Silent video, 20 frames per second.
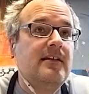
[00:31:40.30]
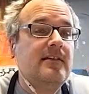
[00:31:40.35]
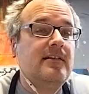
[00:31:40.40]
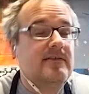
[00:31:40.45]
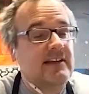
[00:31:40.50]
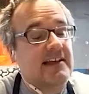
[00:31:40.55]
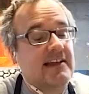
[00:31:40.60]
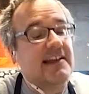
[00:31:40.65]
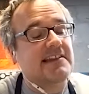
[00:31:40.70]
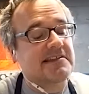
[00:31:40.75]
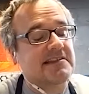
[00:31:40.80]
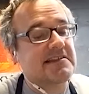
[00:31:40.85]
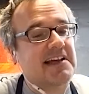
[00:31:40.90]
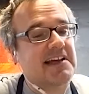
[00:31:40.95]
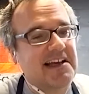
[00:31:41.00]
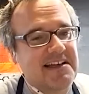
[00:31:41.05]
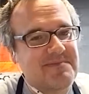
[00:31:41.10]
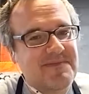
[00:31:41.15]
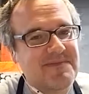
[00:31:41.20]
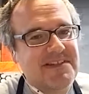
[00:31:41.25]
and i guess
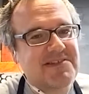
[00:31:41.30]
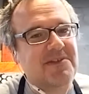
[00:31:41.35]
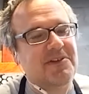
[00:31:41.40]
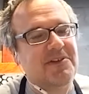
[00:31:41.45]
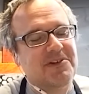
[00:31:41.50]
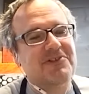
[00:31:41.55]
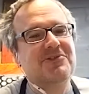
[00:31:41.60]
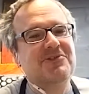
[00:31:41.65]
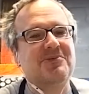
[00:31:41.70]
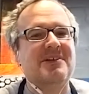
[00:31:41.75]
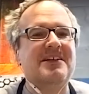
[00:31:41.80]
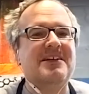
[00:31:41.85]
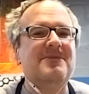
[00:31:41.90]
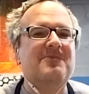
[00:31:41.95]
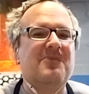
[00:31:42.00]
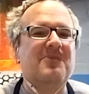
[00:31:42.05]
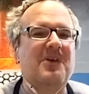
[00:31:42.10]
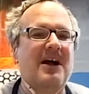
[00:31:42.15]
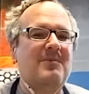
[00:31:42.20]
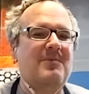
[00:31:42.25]
time so there's three
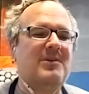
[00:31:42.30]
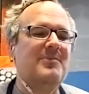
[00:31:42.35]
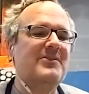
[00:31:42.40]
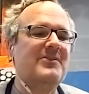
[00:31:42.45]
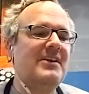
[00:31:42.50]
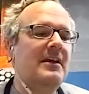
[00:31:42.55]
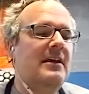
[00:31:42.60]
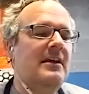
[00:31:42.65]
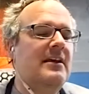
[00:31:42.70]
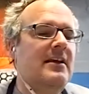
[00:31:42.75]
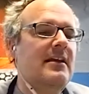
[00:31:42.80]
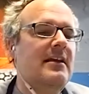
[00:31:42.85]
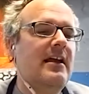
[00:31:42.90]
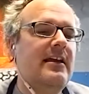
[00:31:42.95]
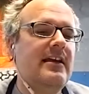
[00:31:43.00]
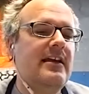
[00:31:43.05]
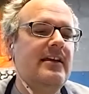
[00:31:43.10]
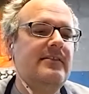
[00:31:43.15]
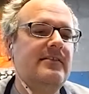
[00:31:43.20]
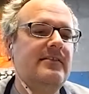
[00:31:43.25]
problems
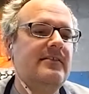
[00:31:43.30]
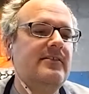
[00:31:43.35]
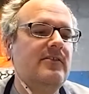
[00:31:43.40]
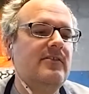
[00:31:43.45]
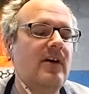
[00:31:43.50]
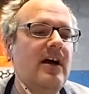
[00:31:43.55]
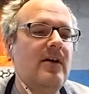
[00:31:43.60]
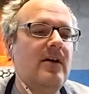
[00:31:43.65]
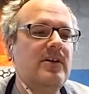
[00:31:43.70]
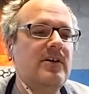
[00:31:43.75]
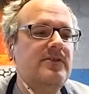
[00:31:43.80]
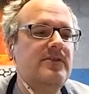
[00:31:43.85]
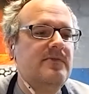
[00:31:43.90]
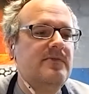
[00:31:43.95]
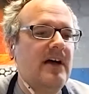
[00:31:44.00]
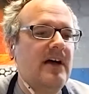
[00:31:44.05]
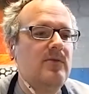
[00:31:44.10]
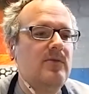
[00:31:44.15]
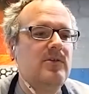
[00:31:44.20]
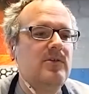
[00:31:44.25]
and you know i would
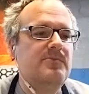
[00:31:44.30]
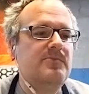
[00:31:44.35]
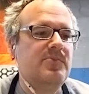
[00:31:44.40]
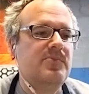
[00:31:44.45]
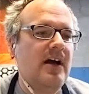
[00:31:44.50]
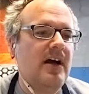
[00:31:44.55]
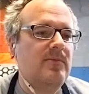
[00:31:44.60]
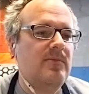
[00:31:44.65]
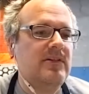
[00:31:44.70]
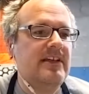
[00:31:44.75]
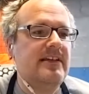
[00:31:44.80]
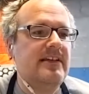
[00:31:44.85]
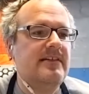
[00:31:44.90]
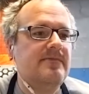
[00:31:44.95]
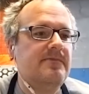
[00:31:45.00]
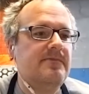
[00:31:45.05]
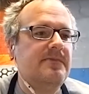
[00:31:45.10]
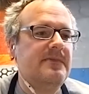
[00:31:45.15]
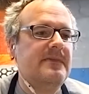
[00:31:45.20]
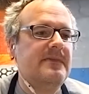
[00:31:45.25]
i would
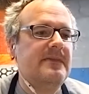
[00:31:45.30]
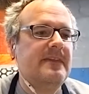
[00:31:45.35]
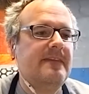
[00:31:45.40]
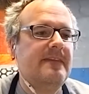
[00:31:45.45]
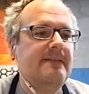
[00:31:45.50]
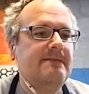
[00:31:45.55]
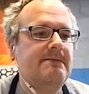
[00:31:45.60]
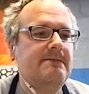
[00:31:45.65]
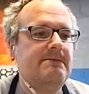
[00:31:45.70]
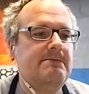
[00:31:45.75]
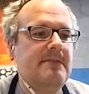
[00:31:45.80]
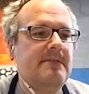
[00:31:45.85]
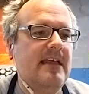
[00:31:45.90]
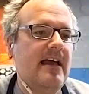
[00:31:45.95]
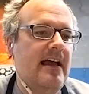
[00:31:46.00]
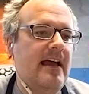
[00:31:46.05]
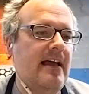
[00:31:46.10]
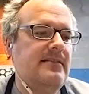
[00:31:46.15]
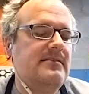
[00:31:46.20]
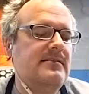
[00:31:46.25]
probably
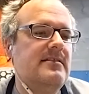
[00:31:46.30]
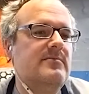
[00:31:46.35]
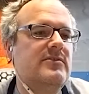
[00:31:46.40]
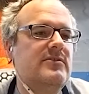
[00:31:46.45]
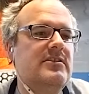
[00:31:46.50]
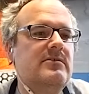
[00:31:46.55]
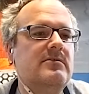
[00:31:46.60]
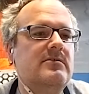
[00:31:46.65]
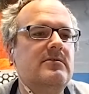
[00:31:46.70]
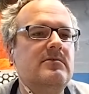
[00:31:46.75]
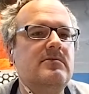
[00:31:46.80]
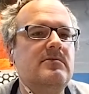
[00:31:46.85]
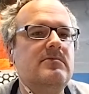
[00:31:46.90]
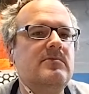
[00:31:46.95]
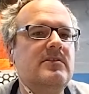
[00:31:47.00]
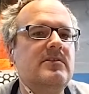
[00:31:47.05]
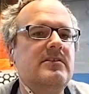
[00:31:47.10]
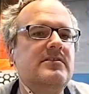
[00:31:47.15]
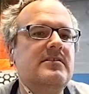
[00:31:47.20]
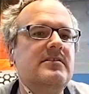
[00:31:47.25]
ask them to
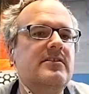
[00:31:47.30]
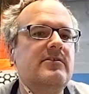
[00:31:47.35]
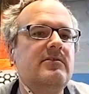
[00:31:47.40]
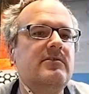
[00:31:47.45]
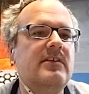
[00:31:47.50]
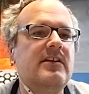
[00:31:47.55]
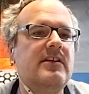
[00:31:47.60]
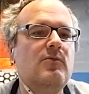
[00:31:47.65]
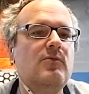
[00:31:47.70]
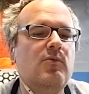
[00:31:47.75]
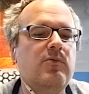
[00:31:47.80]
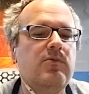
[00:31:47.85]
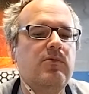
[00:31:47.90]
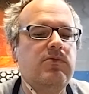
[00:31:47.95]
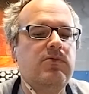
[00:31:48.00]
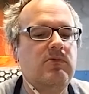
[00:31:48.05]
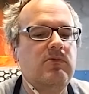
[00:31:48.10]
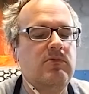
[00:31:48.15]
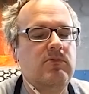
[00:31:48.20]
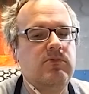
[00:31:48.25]
consider like you
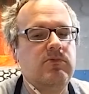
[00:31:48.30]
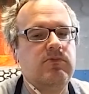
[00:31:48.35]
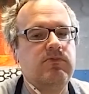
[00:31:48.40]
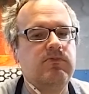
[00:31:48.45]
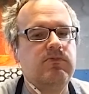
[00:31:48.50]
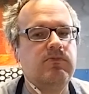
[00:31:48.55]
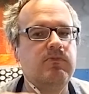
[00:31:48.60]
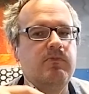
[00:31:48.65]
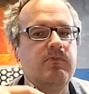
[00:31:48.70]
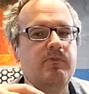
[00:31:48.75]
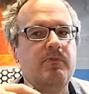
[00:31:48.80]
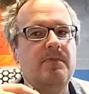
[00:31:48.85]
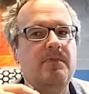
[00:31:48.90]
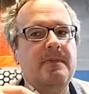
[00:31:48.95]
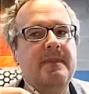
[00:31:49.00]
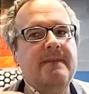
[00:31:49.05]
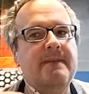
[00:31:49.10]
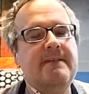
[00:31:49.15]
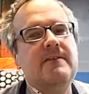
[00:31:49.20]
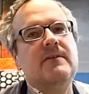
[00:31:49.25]

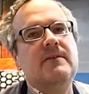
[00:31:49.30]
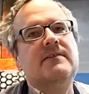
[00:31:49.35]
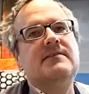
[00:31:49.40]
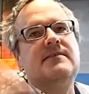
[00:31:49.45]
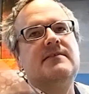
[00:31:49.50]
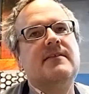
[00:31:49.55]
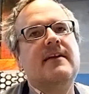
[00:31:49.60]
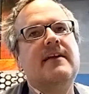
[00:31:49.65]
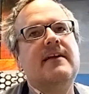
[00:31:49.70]
know it's